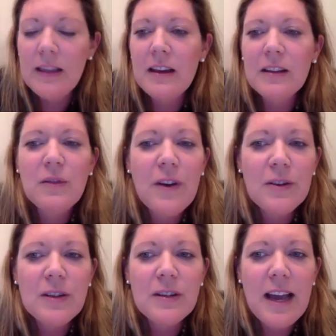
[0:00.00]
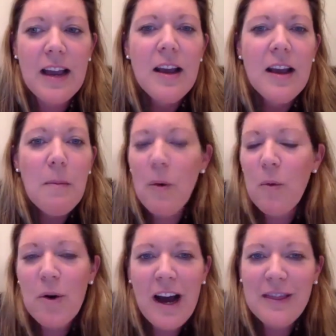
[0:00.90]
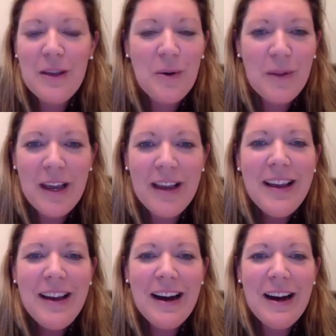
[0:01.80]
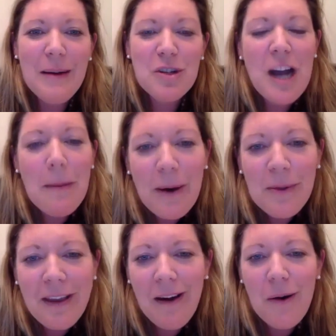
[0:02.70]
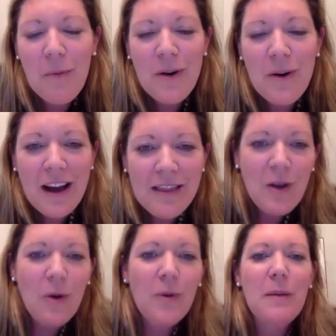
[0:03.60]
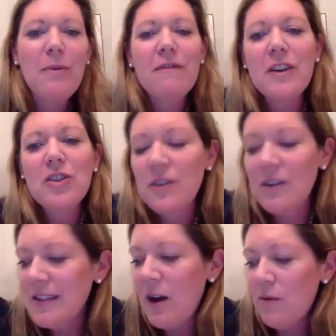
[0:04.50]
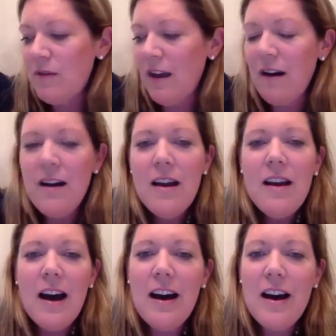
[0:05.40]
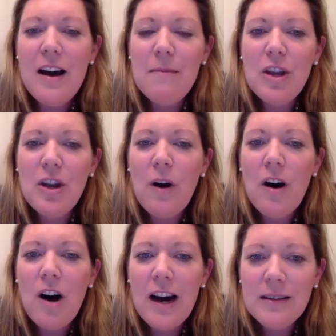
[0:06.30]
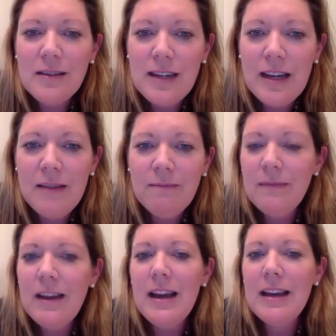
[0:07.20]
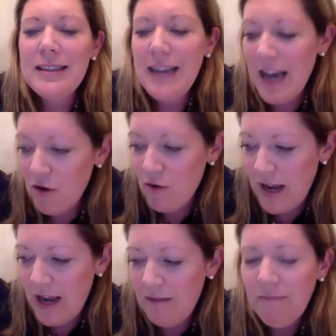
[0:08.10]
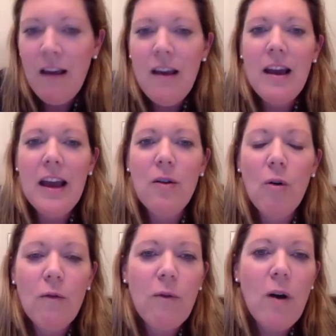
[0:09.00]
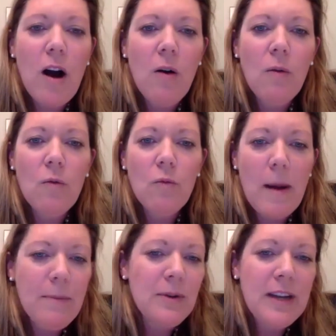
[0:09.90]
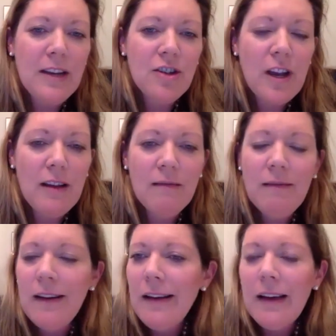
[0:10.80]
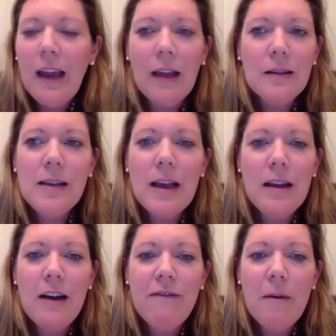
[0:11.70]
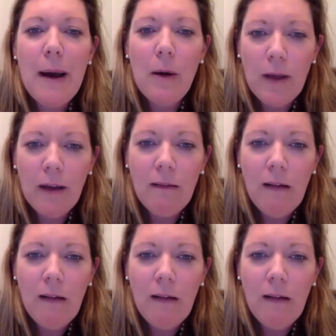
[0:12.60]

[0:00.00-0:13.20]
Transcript: I think it's fair to say, but we're not the only shop out there, and we're not the only professionals out there. Honesty, integrity, and overall reputation, can't say enough about it.